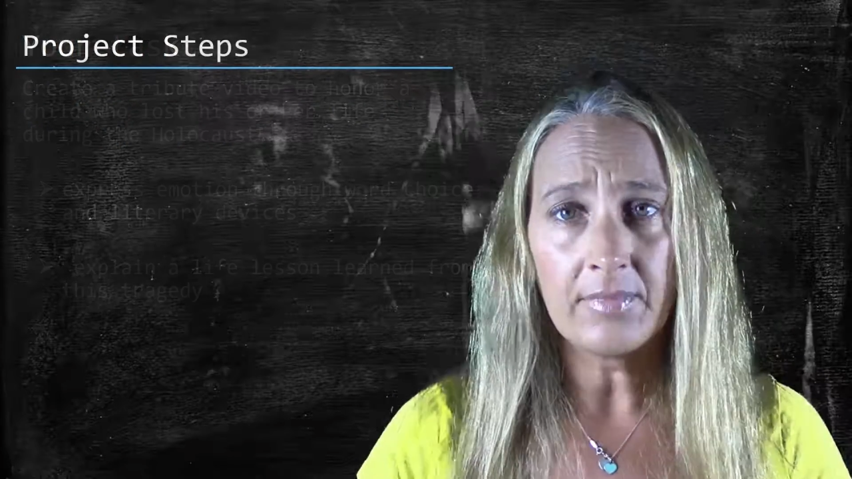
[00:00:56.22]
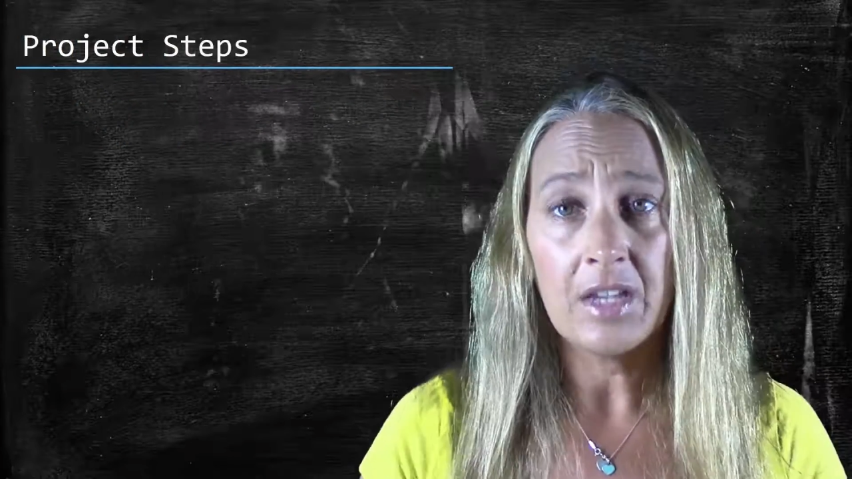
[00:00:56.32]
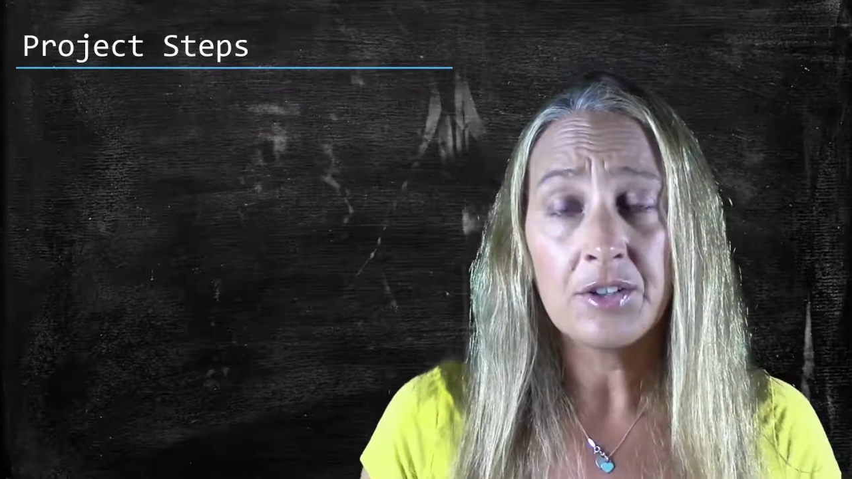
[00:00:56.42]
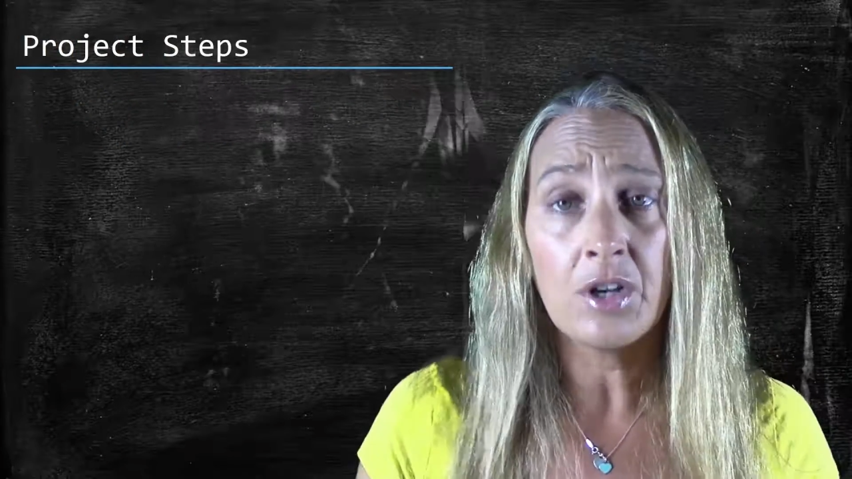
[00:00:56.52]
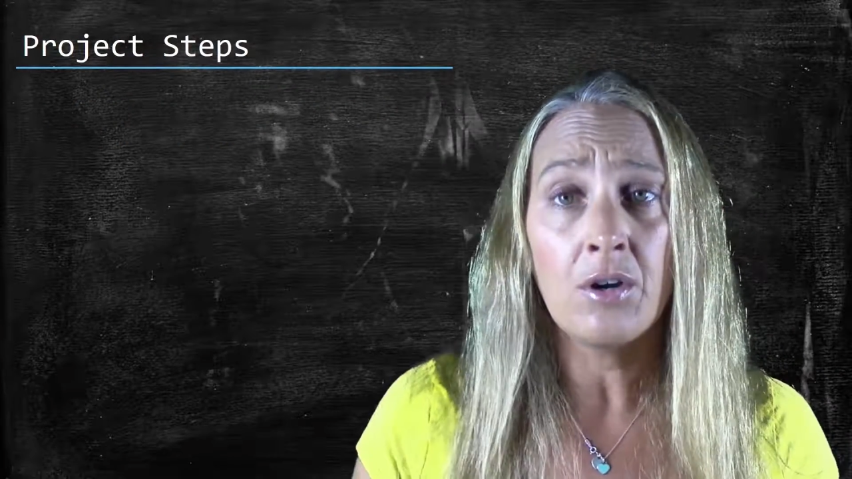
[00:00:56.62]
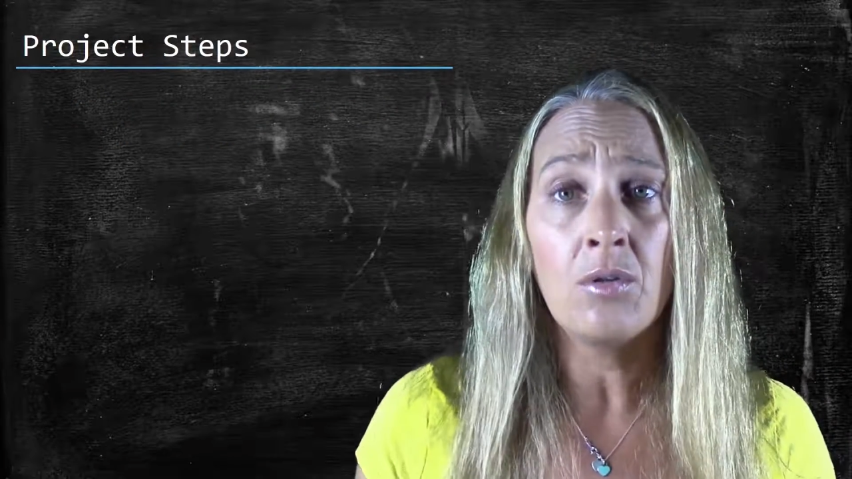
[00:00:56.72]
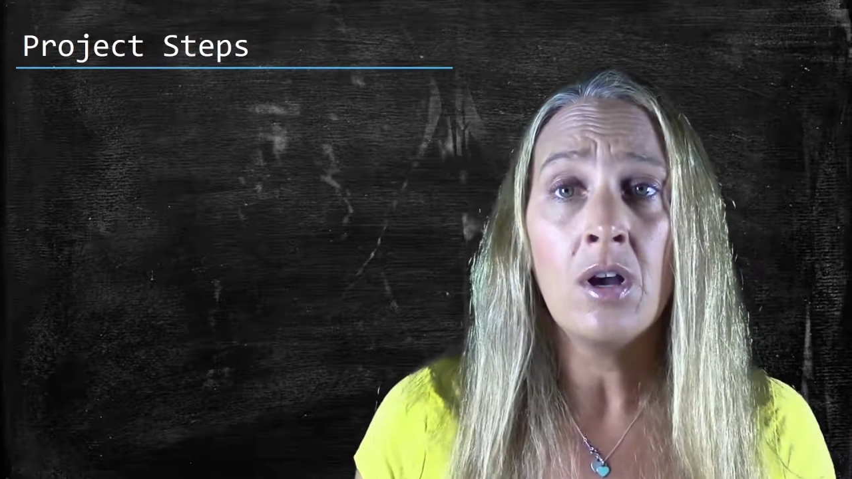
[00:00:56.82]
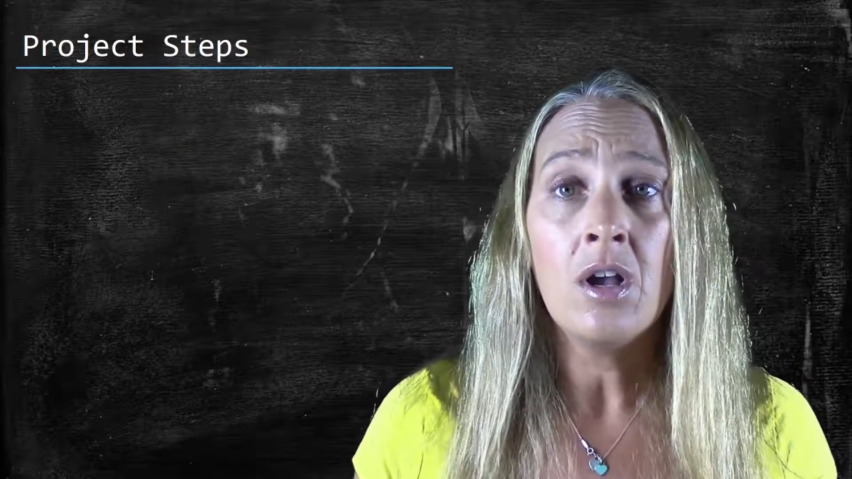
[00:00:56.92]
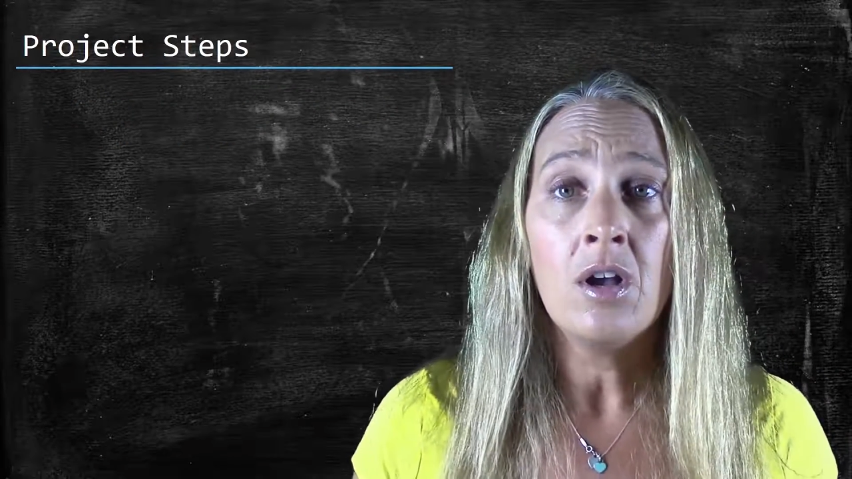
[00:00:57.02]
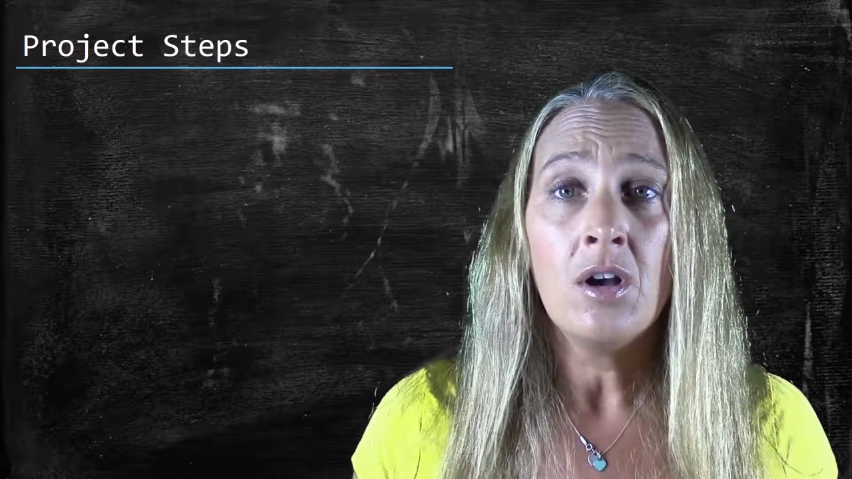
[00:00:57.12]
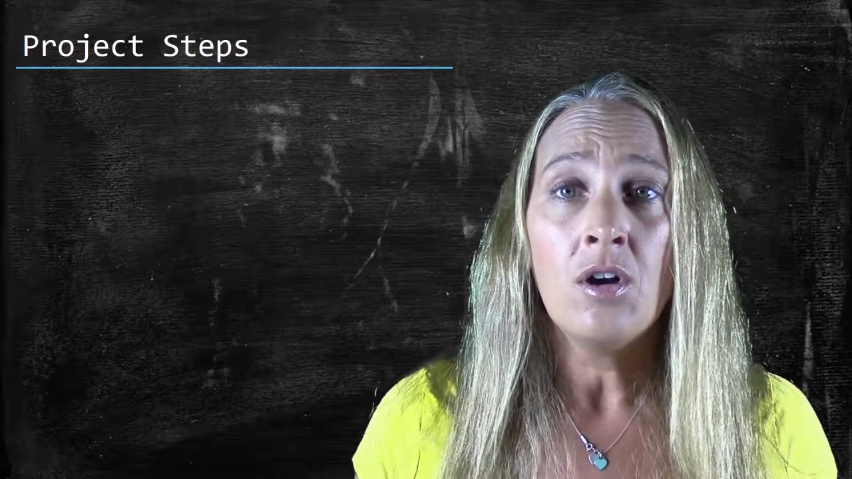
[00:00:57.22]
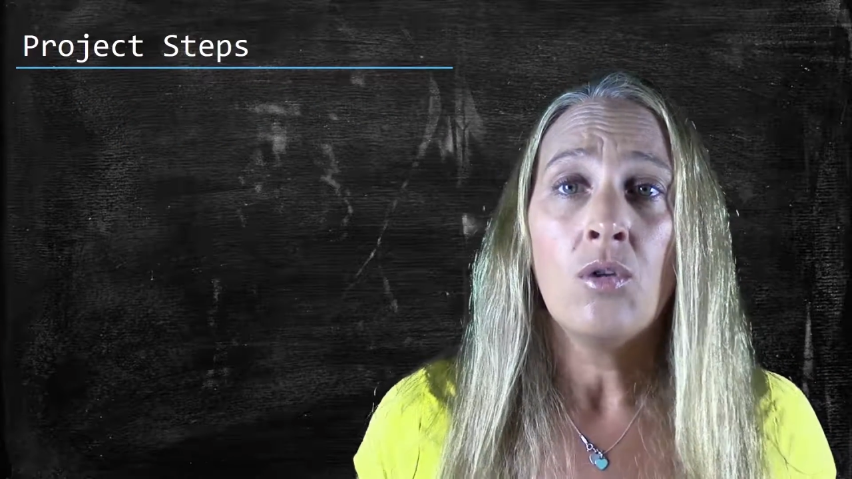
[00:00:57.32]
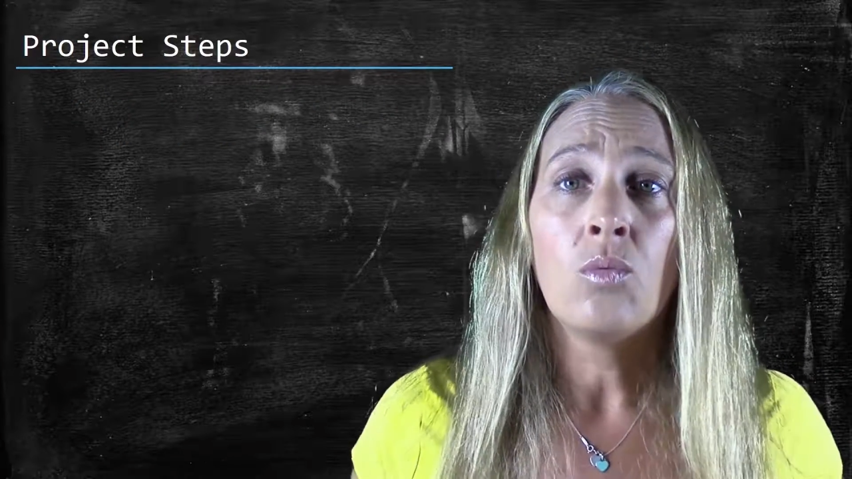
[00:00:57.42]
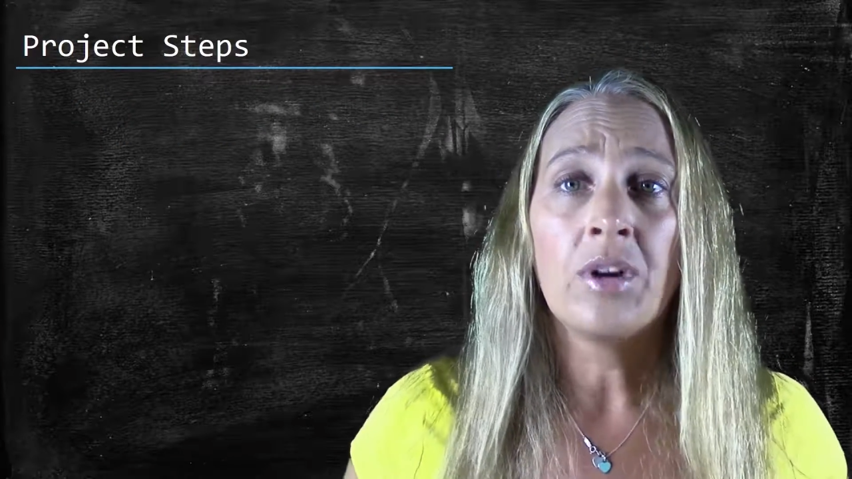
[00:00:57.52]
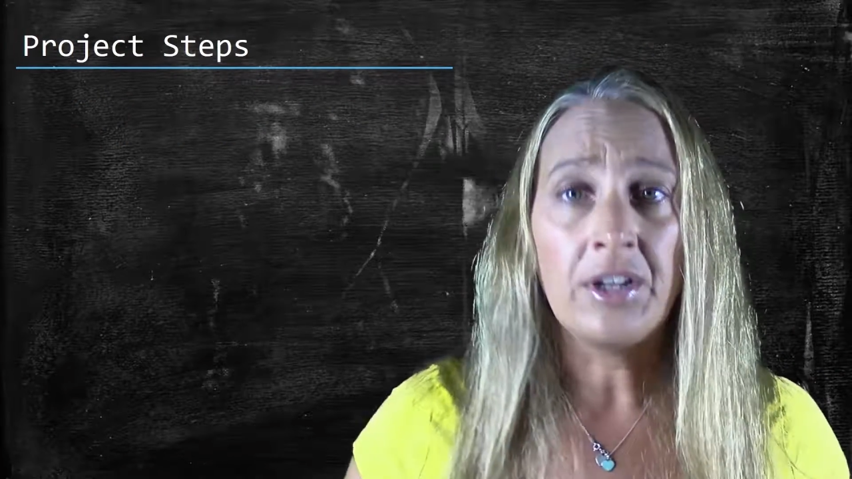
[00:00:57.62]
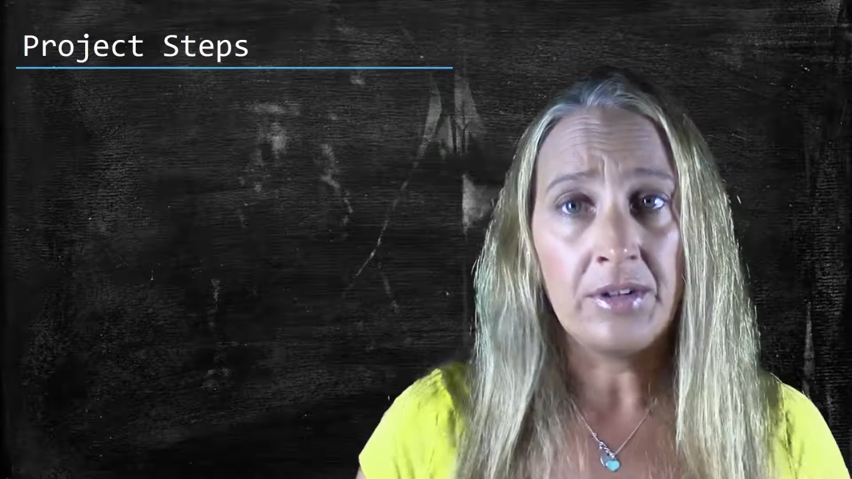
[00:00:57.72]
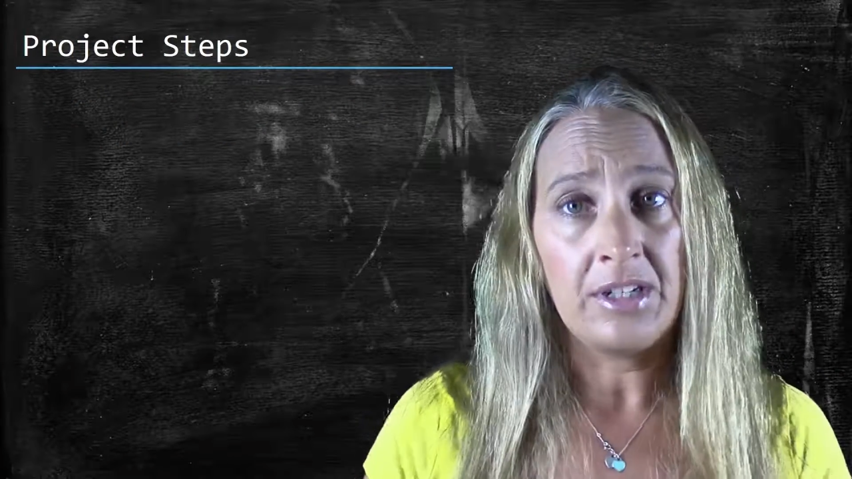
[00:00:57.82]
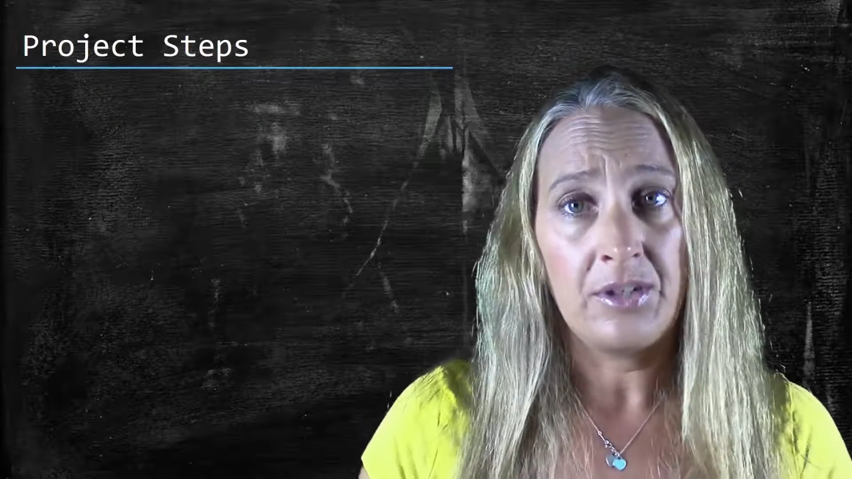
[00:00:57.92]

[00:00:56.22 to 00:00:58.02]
So what do you need